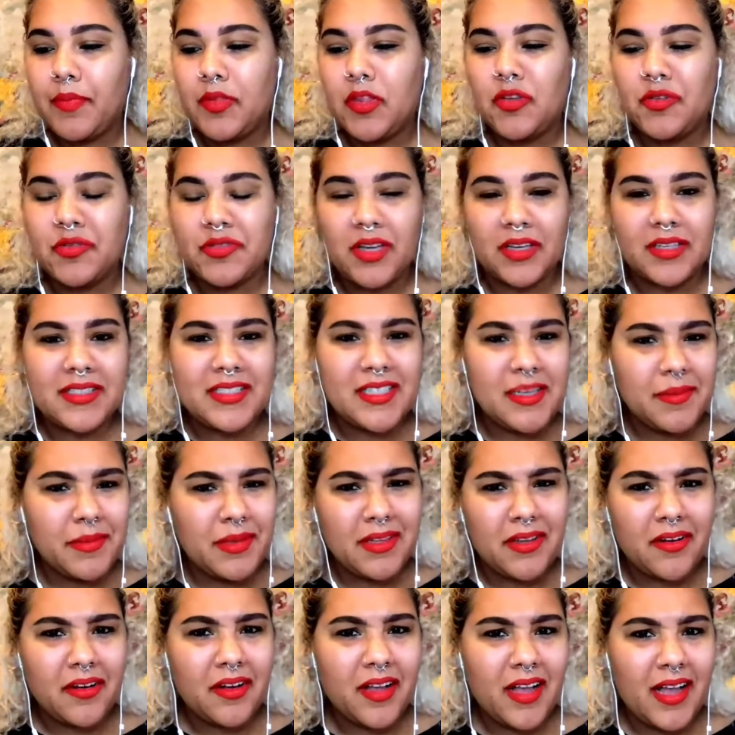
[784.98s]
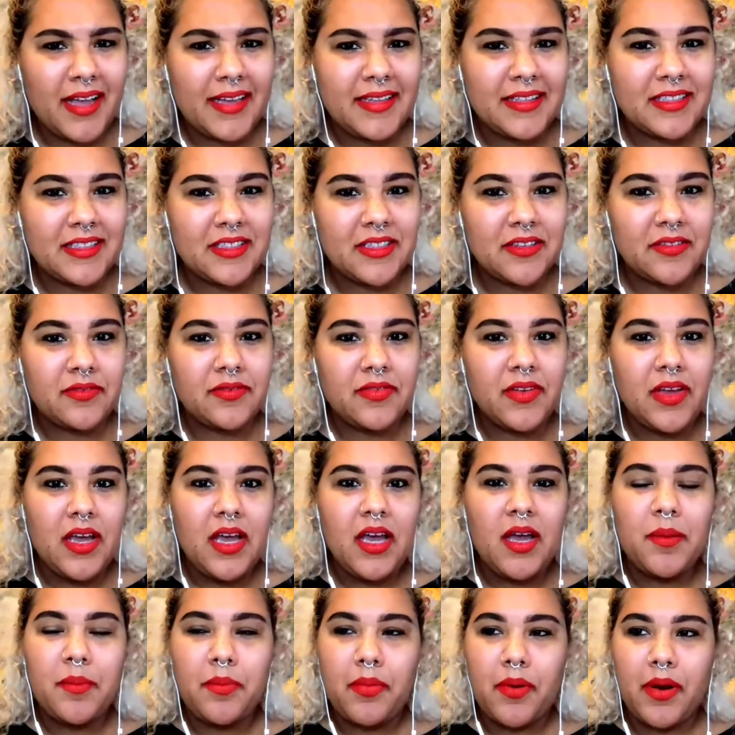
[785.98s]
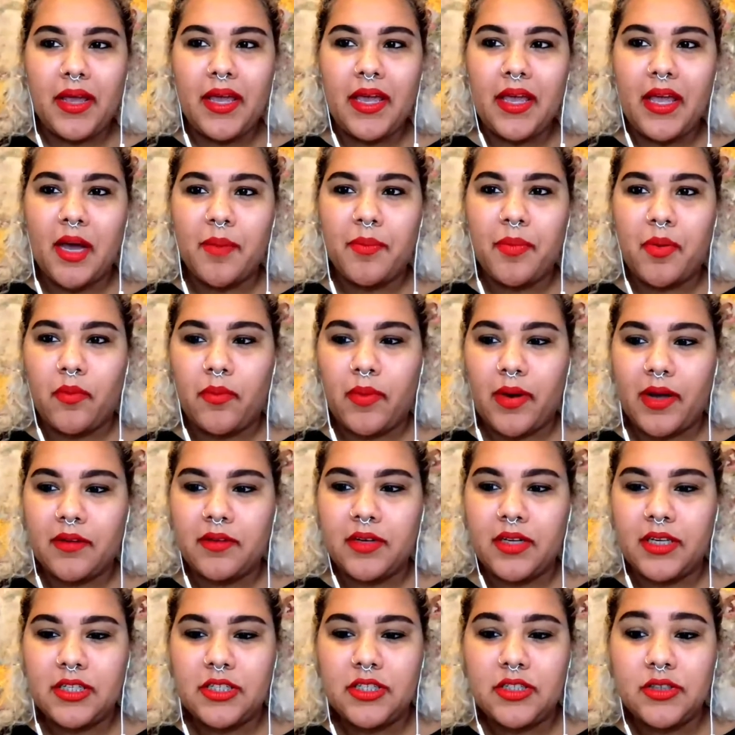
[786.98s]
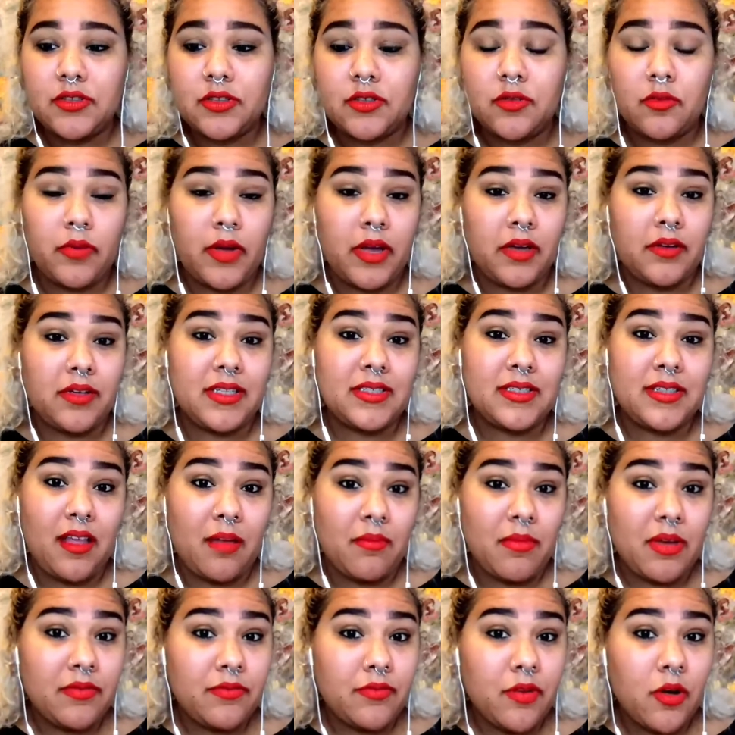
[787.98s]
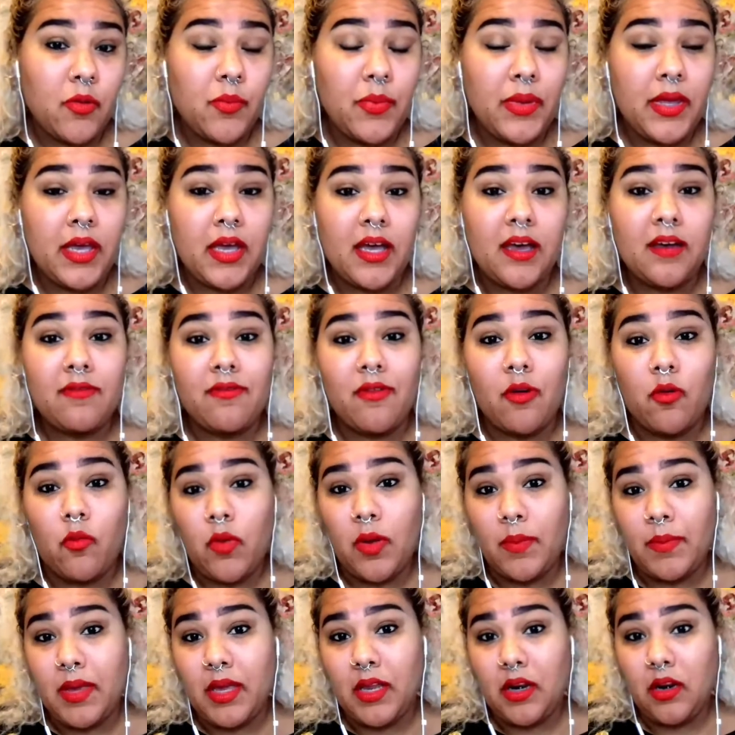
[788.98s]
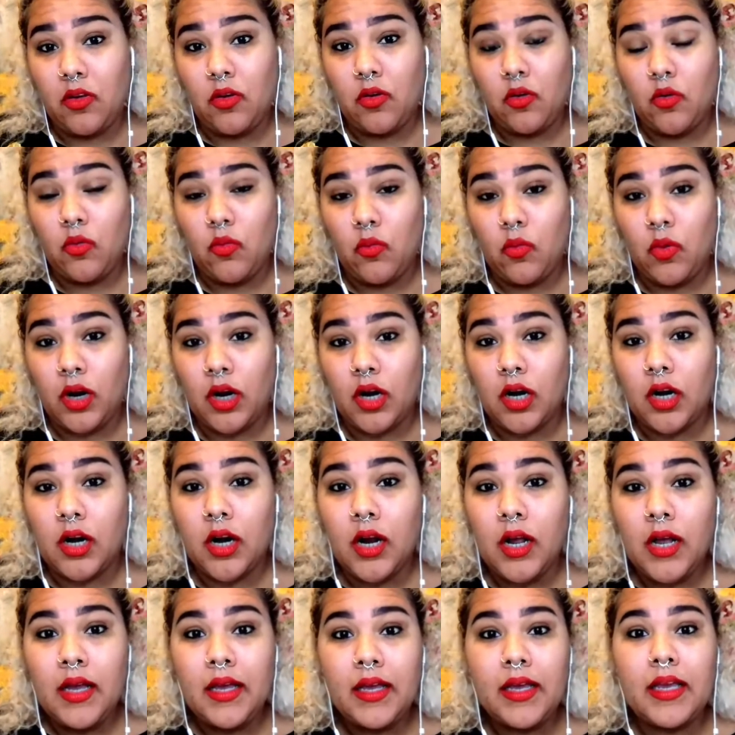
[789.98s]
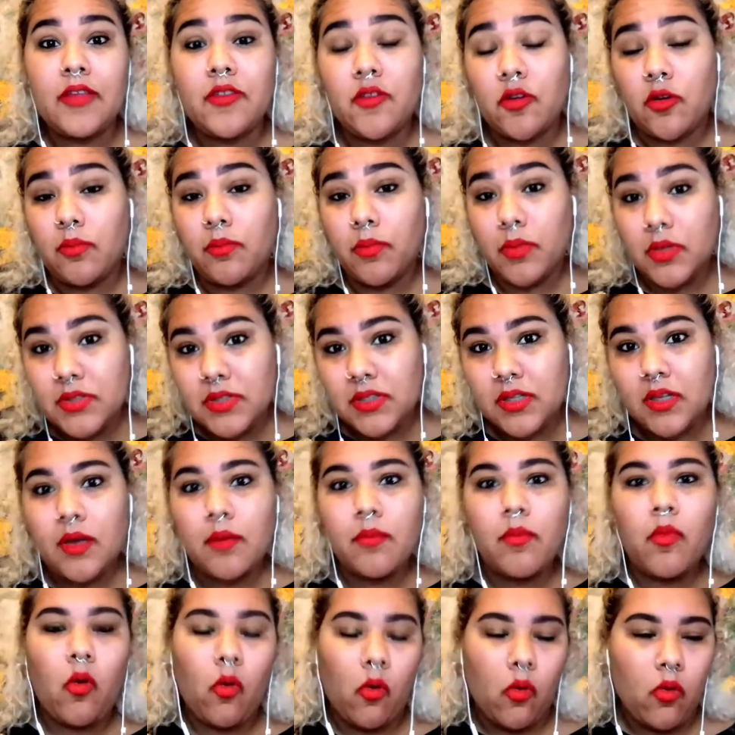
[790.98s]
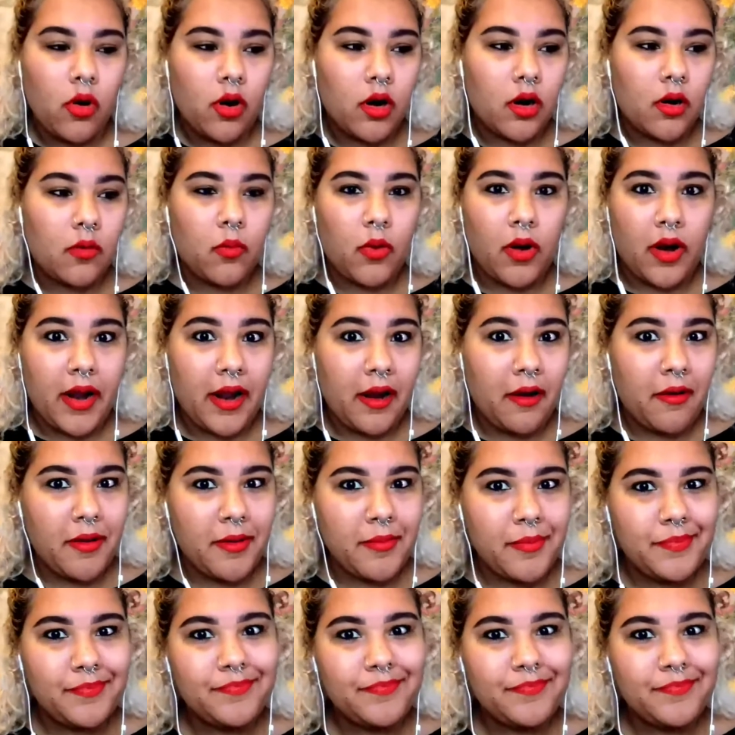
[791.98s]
saw similar kinds of bringing up around issues around Islamophobia for women who were either Muslim or were Arab.